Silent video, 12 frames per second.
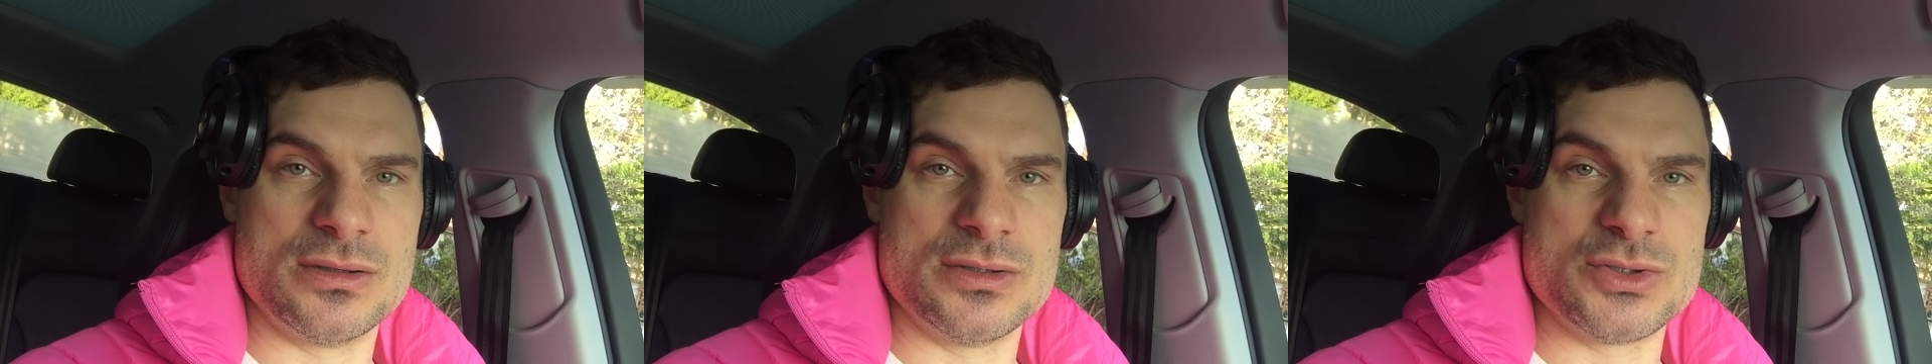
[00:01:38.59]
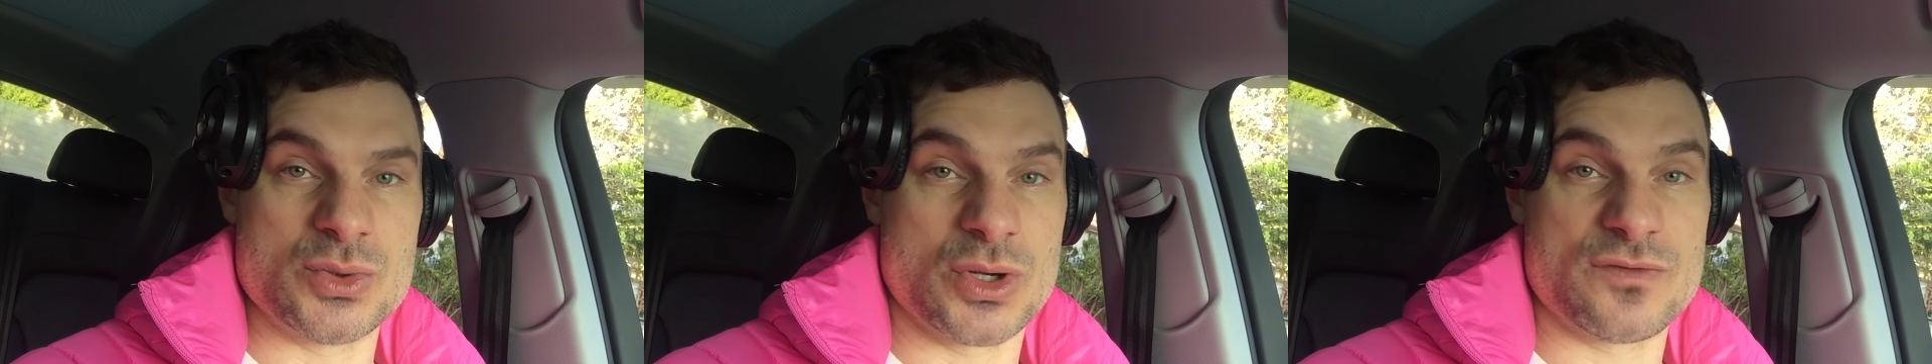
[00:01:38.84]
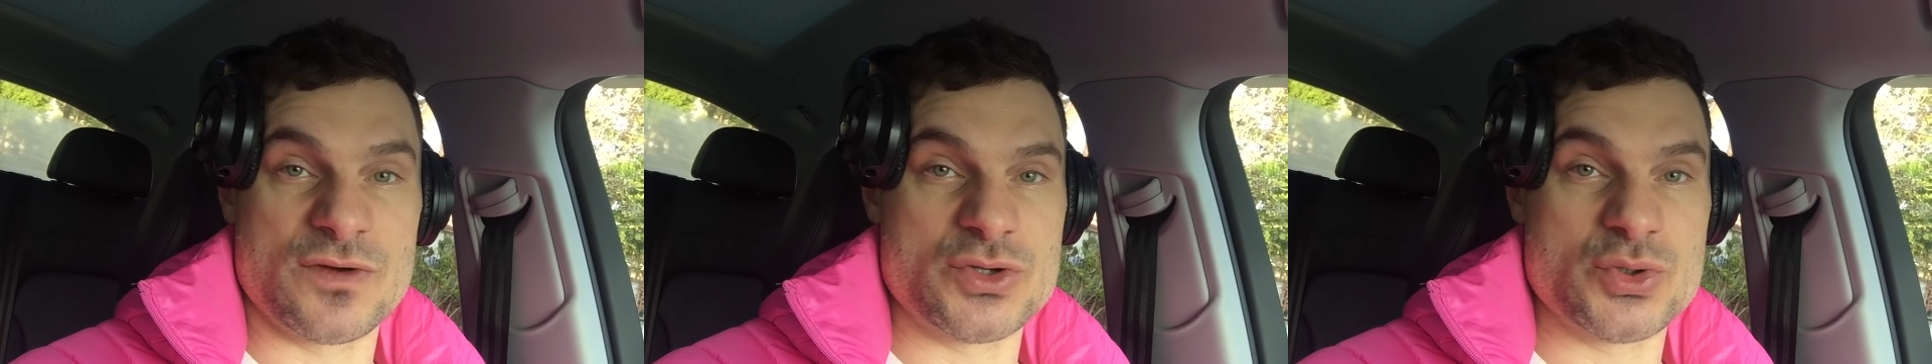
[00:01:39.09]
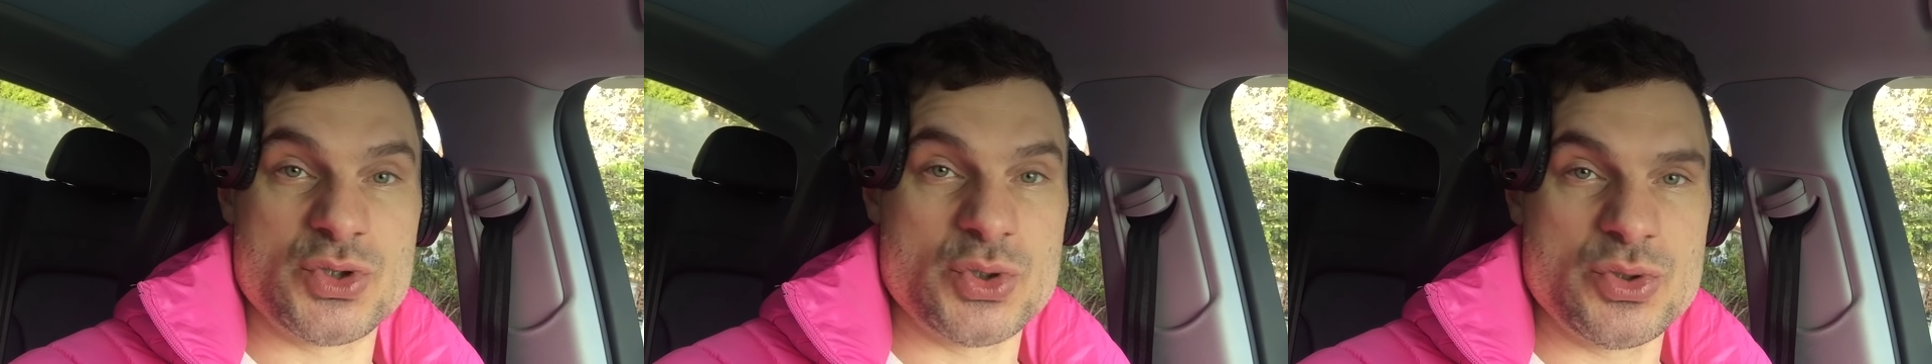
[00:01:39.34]
Do not want
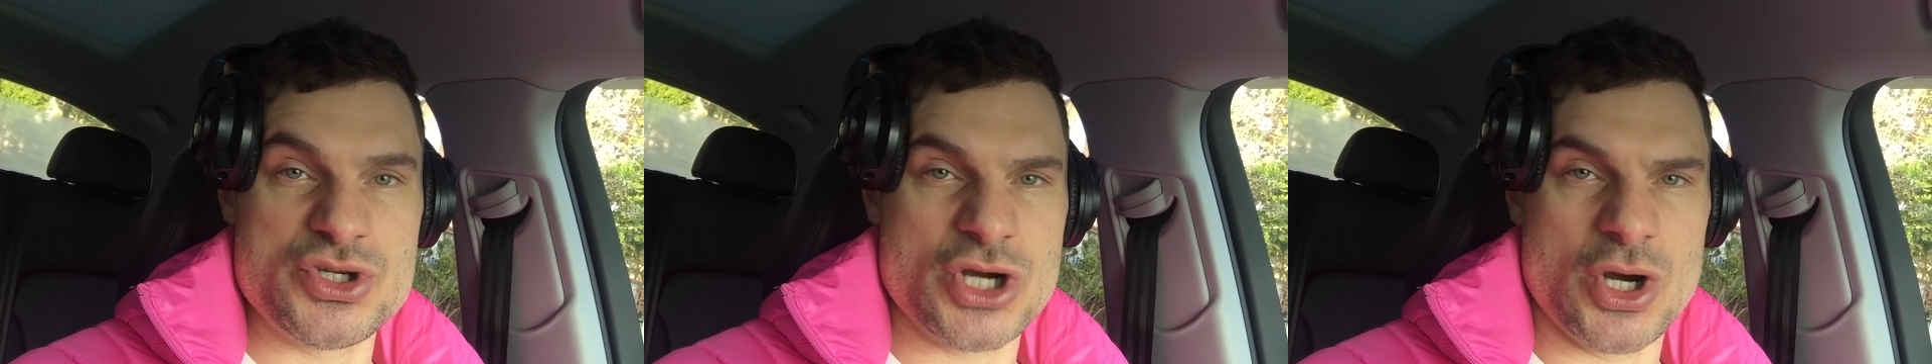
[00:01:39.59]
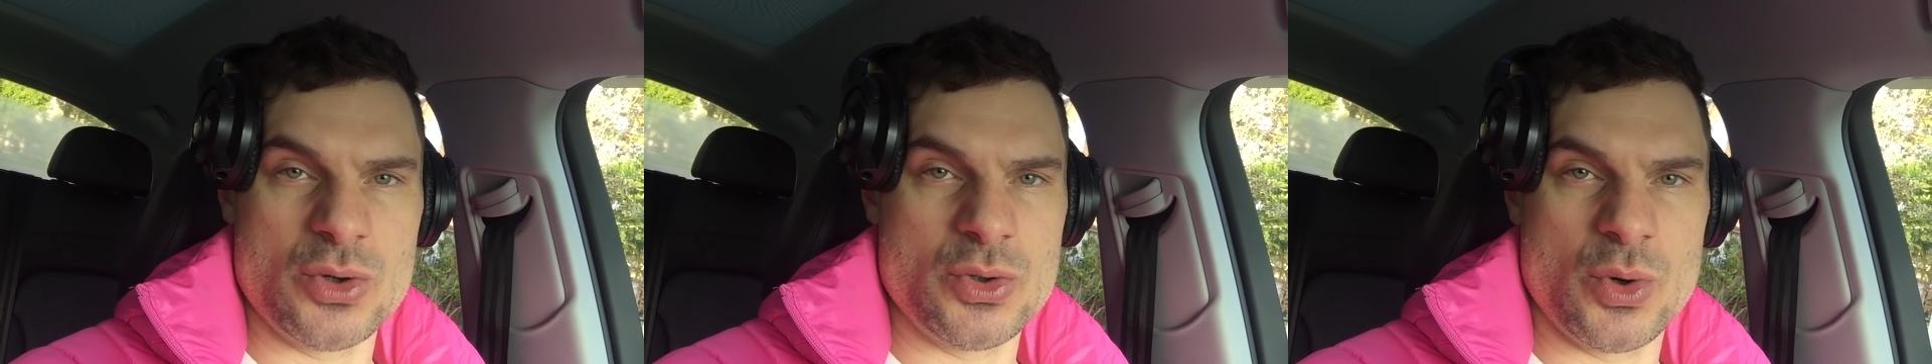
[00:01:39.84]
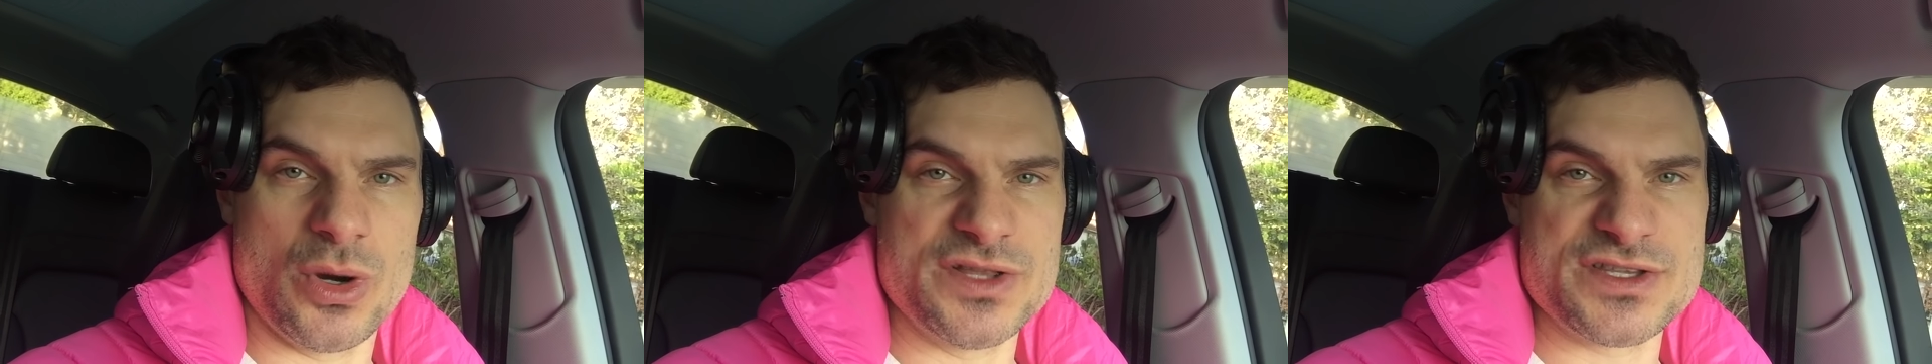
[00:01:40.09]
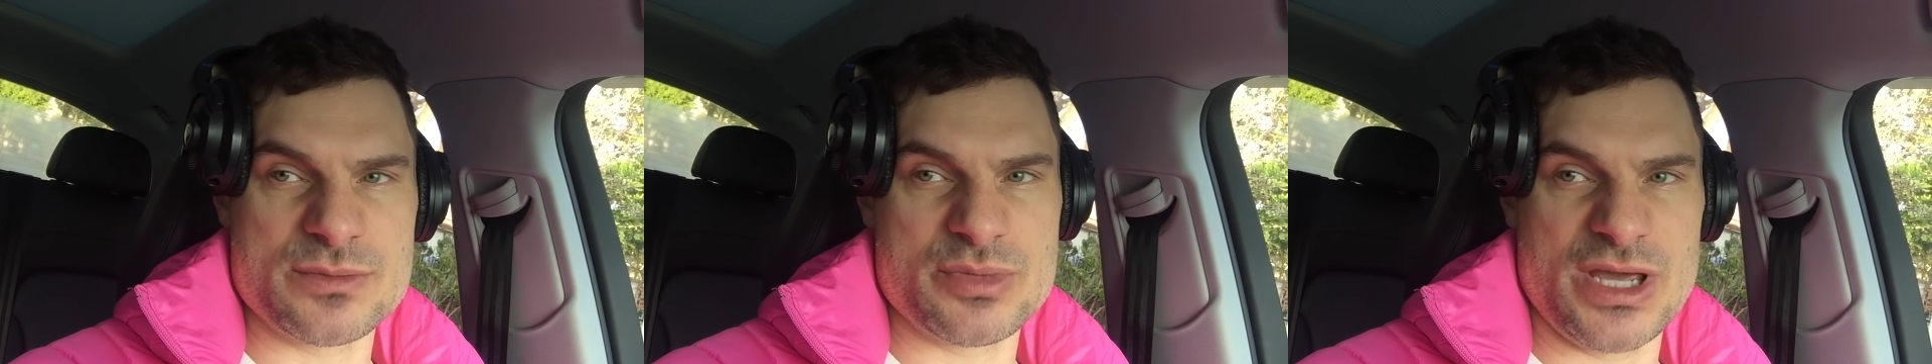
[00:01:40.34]
to toot your own
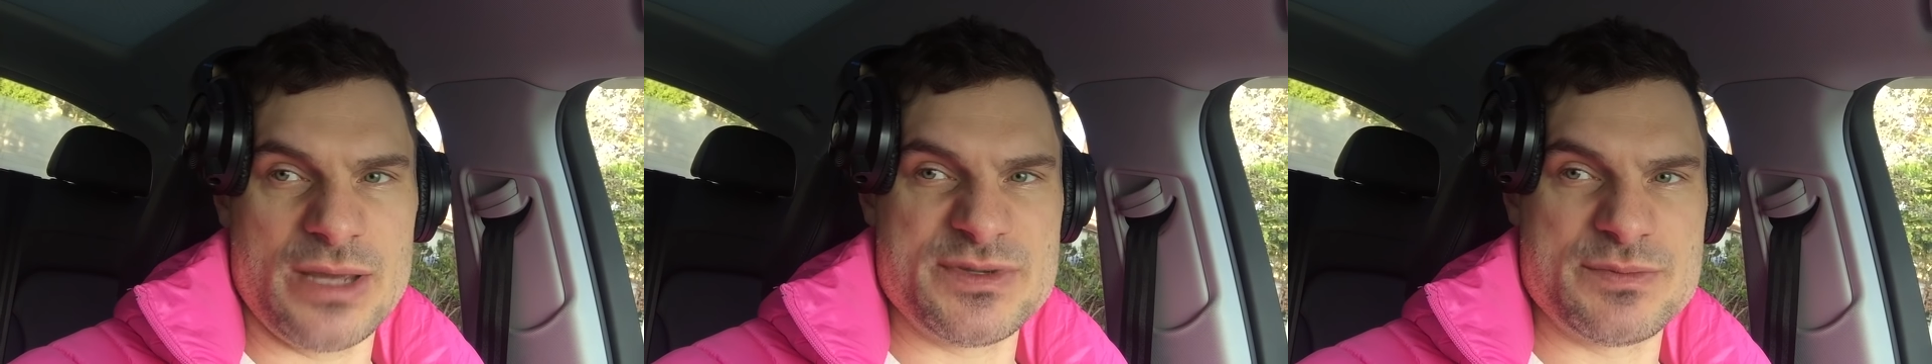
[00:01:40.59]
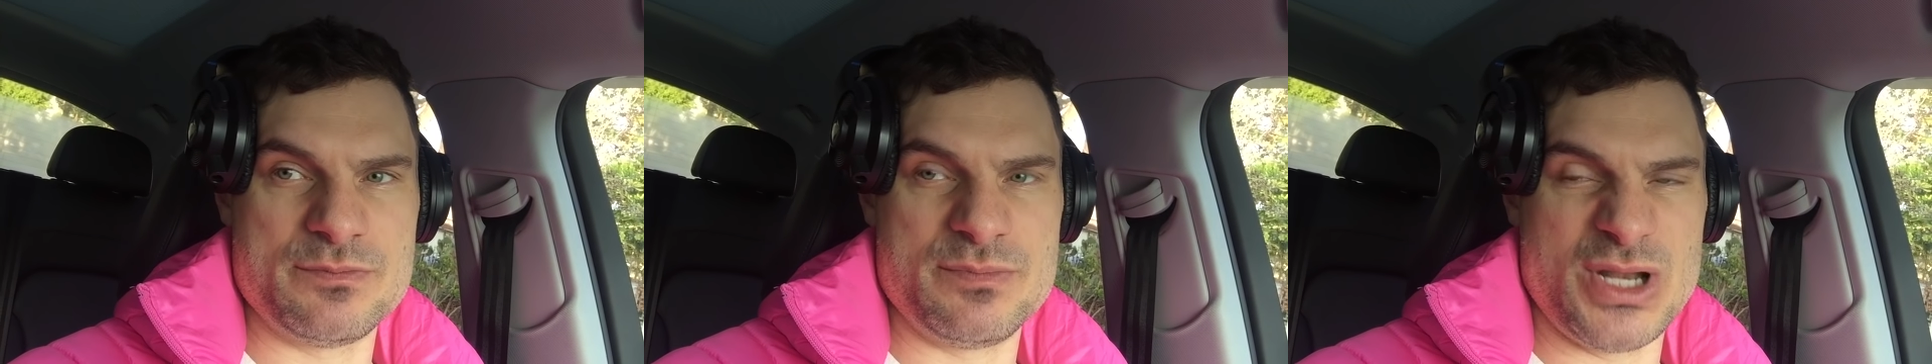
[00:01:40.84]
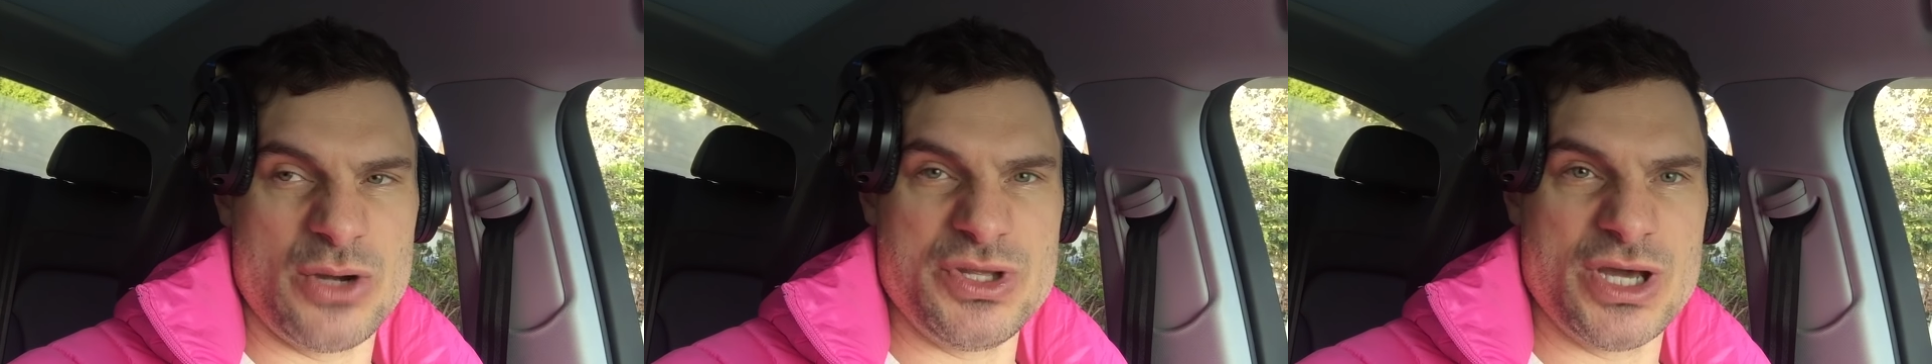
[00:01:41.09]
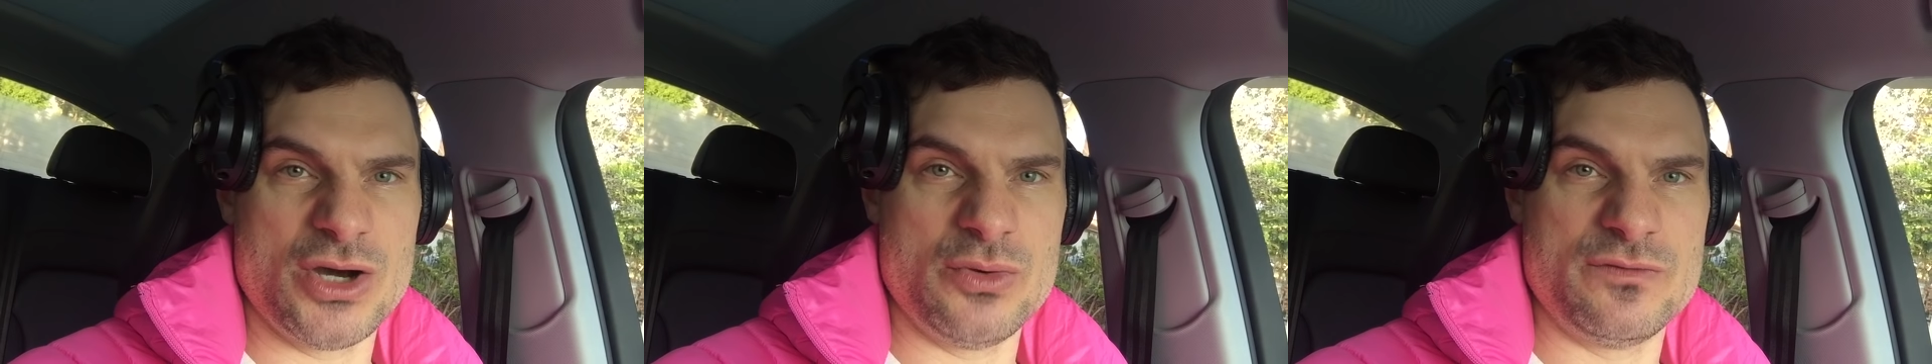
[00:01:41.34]
horns and perhaps blow
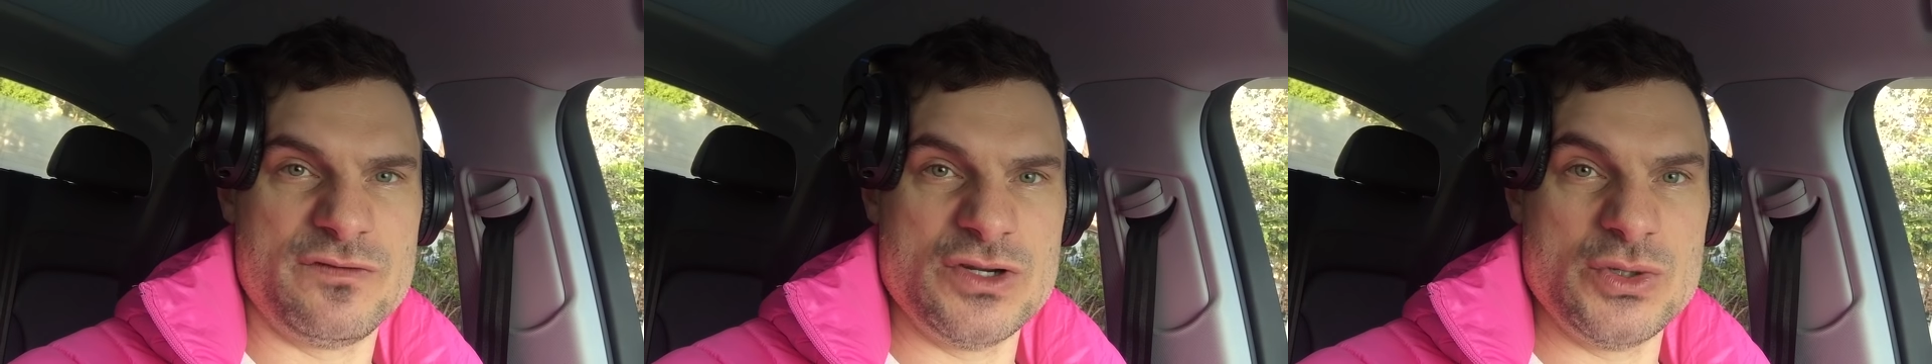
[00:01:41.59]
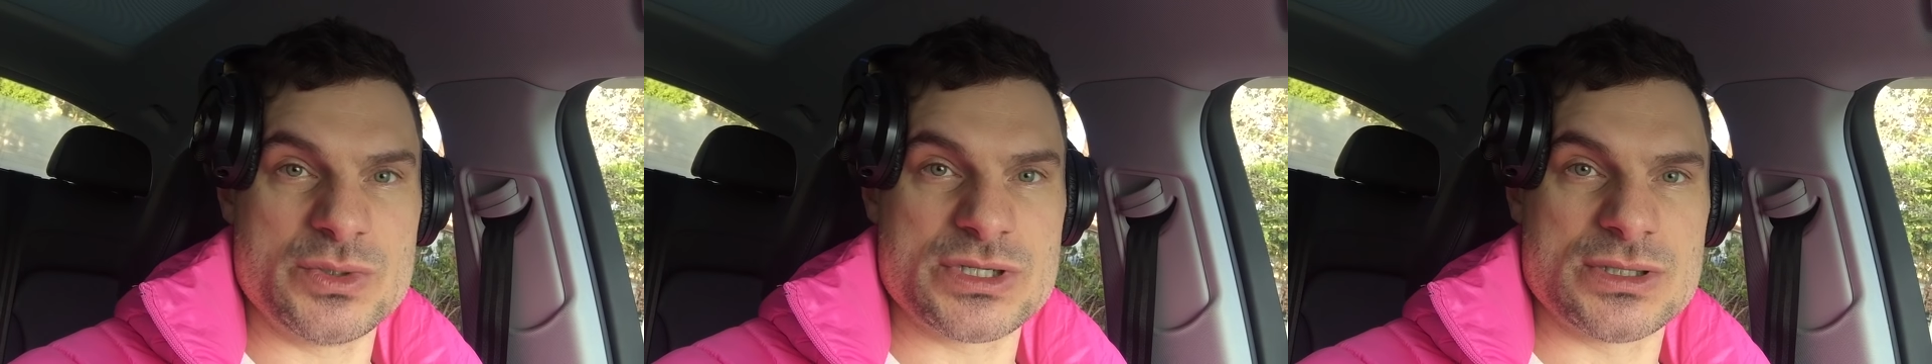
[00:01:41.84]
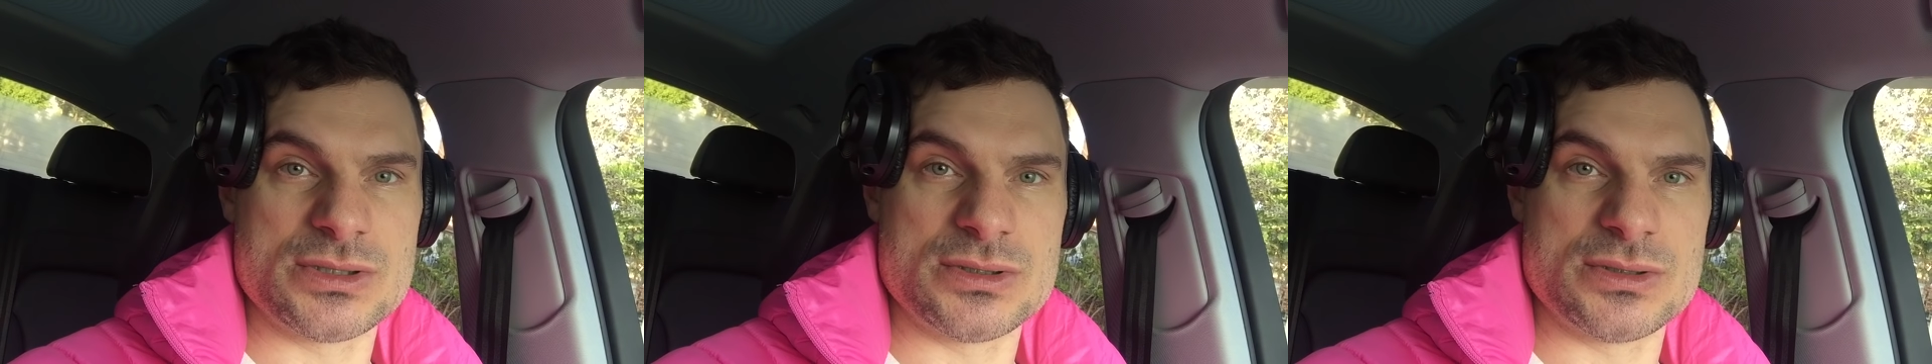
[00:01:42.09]
your own flute.